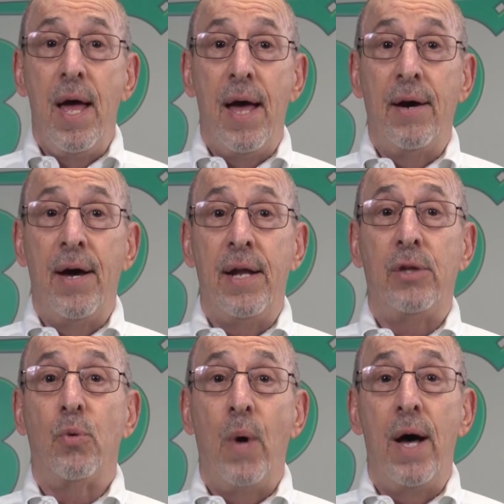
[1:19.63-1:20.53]
and let
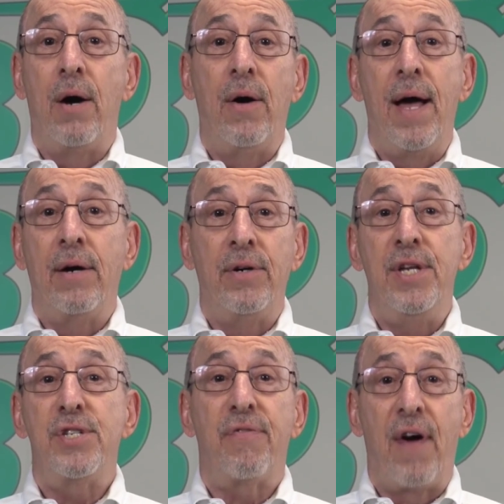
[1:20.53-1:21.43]
it dwell at
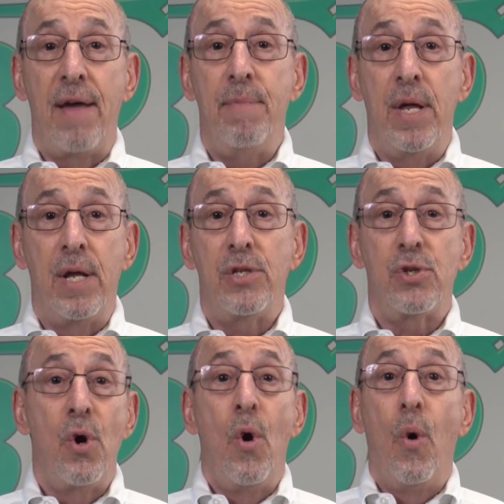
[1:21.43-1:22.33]
least 5 minutes